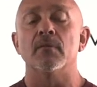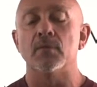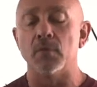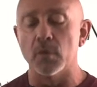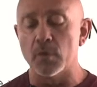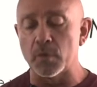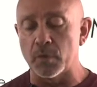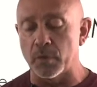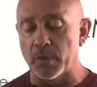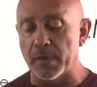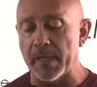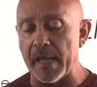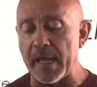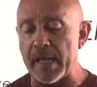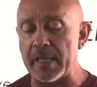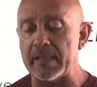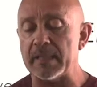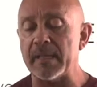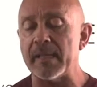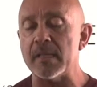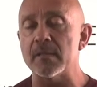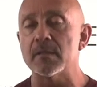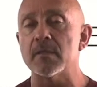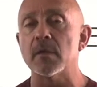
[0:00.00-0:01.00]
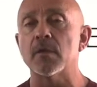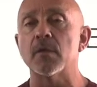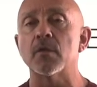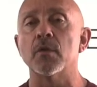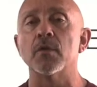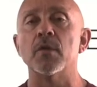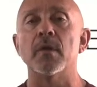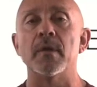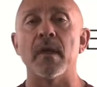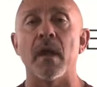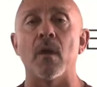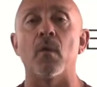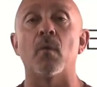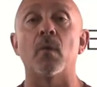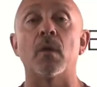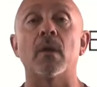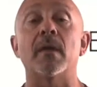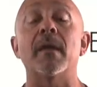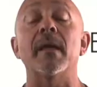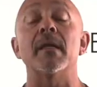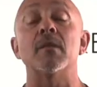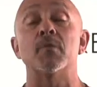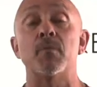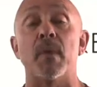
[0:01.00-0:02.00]
to create and secure your
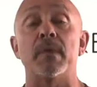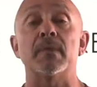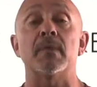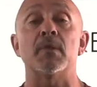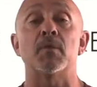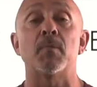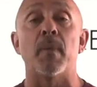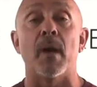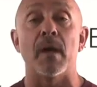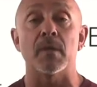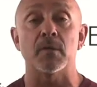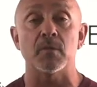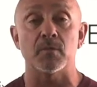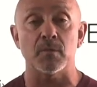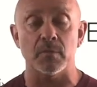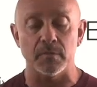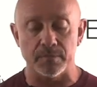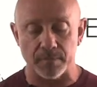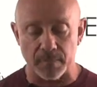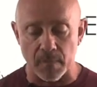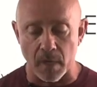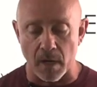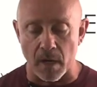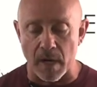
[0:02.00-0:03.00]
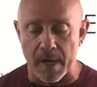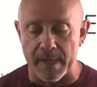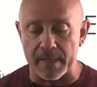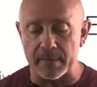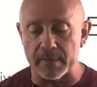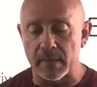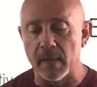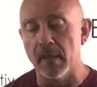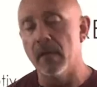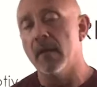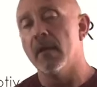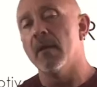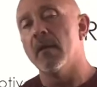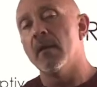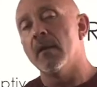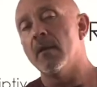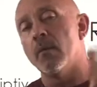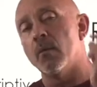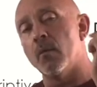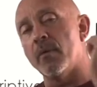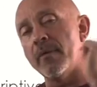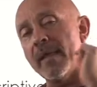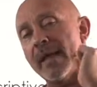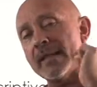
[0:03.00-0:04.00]
network as best as possible? All right?
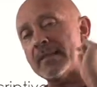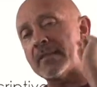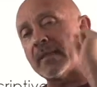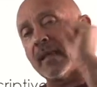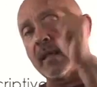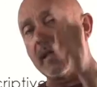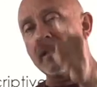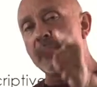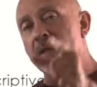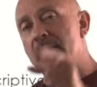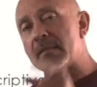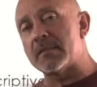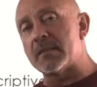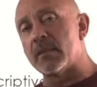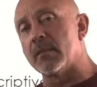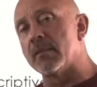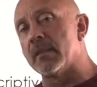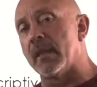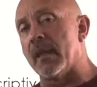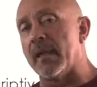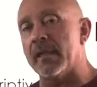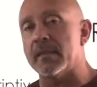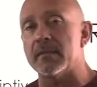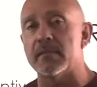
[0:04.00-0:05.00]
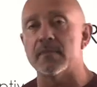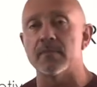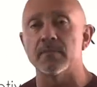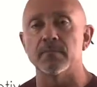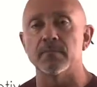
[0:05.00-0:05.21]
With that said, I'll see you in the next.